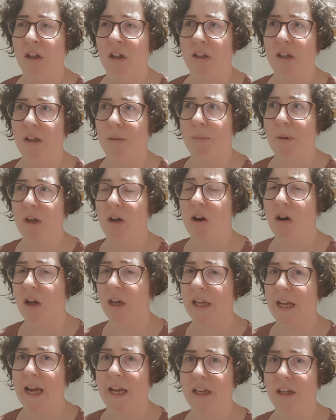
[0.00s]
there's been
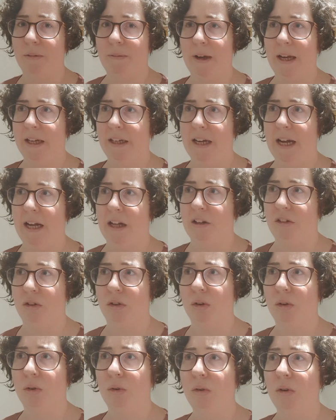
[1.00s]
hardly any pain at
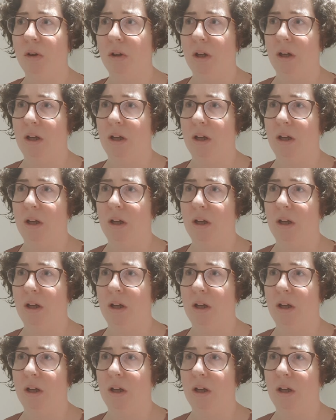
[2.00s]
all.